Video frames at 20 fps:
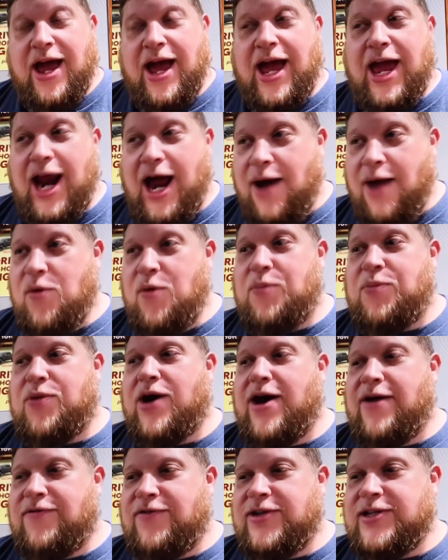And I will
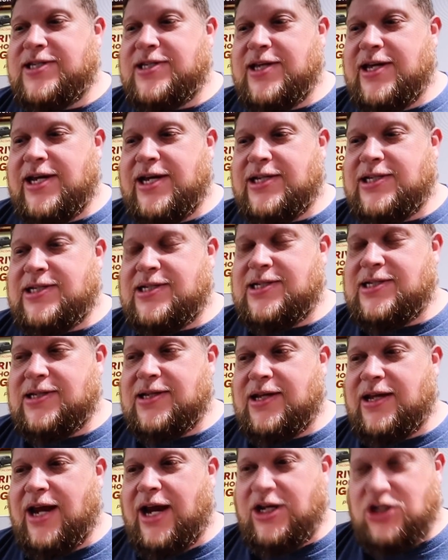preface this,
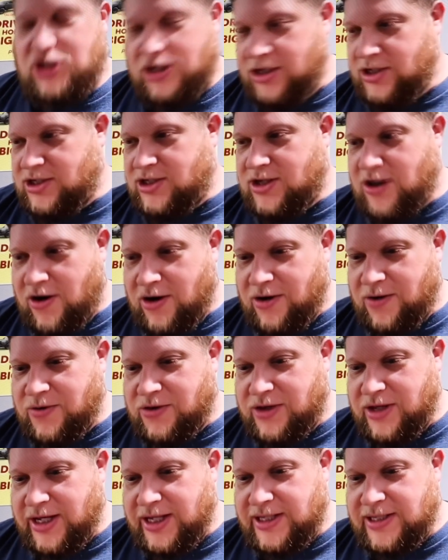I should have started
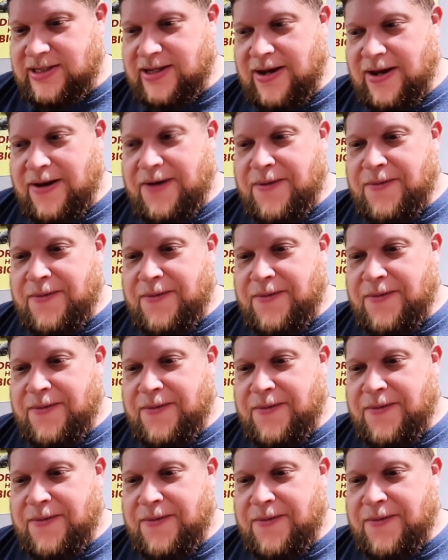with this.